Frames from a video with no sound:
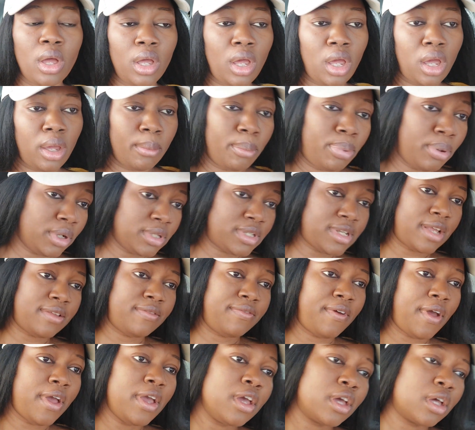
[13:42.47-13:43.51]
imported
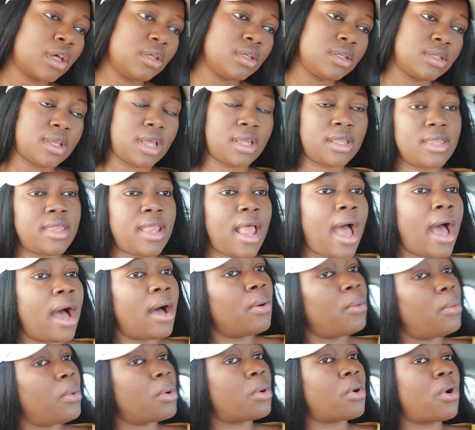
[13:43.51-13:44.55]
vehicles. And
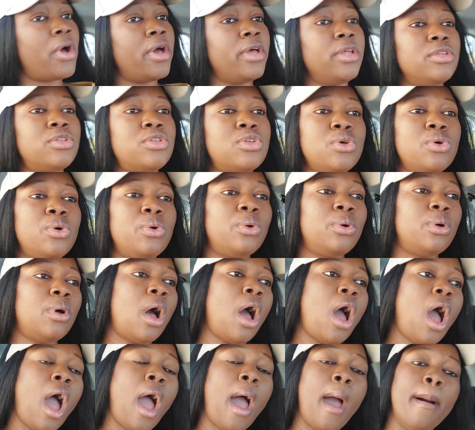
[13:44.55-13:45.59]
now we're going to
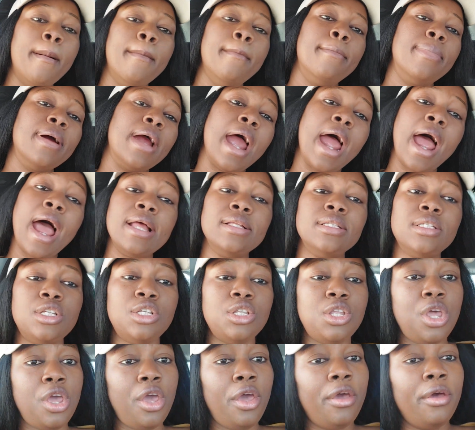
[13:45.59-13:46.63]
brand
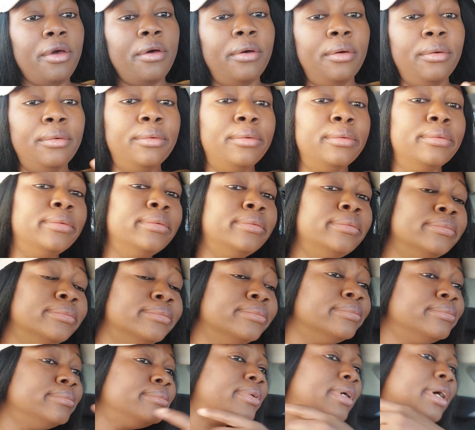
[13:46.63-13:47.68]
new
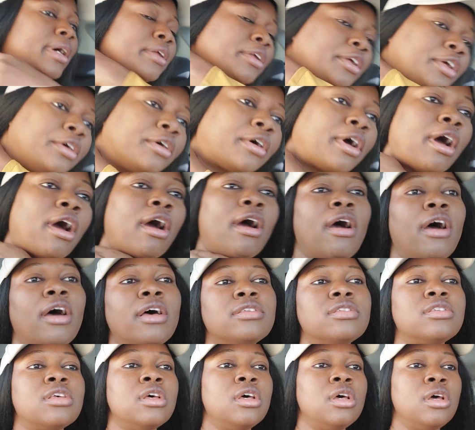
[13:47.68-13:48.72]

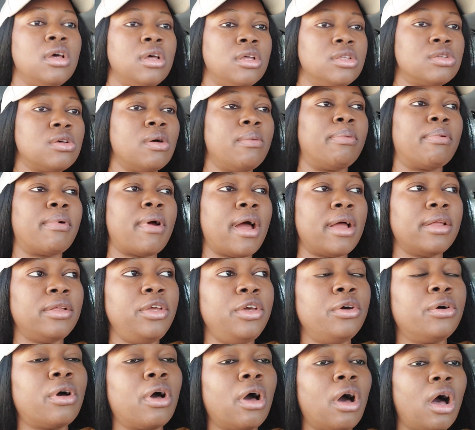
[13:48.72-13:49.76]
cars. So brand
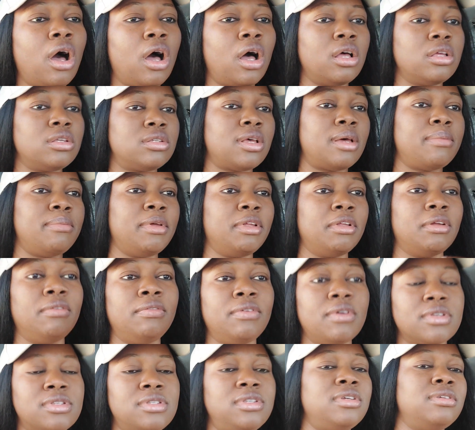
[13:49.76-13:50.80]
new cars,
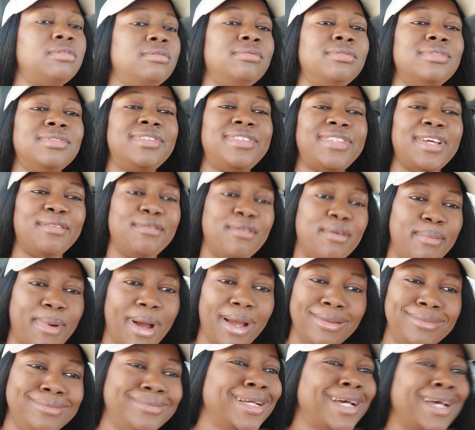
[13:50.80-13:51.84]
obviously
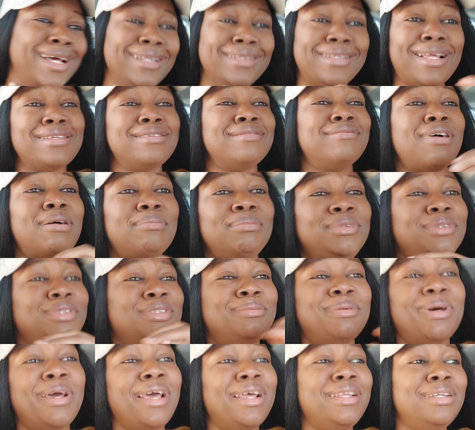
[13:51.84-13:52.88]
that's never been
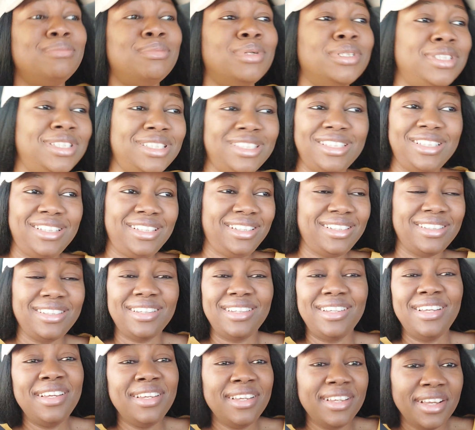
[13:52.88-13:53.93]
used by anybody.
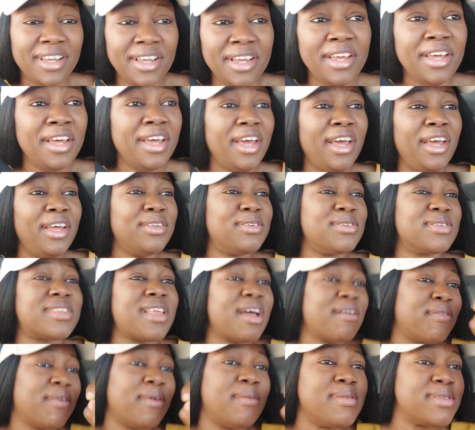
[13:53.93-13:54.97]
It will
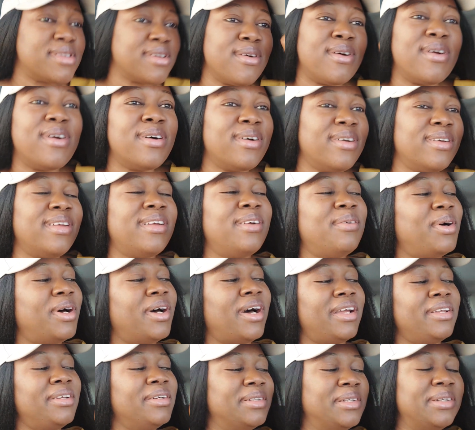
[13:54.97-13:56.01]
start from 0. Well,
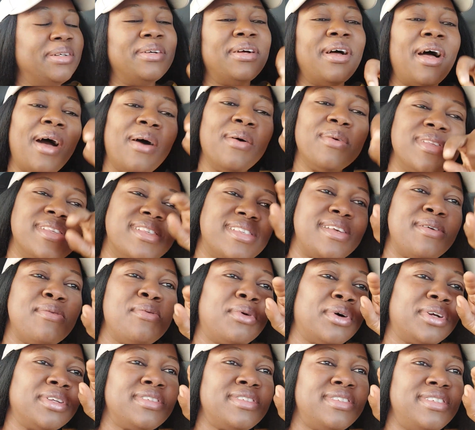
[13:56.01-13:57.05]
I don't know, I would see
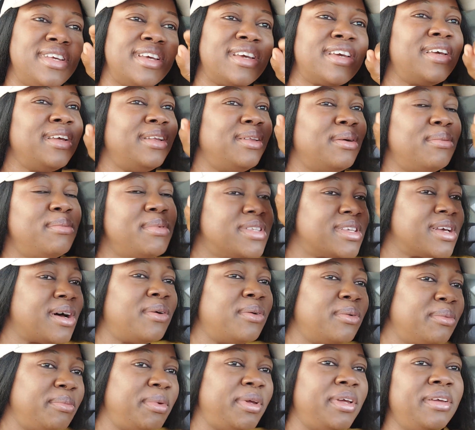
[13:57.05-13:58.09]
what the kilometer
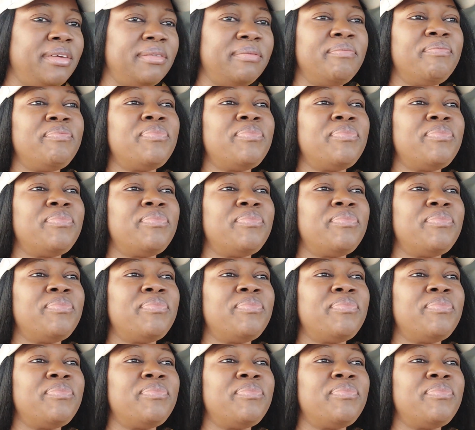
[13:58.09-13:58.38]
will be,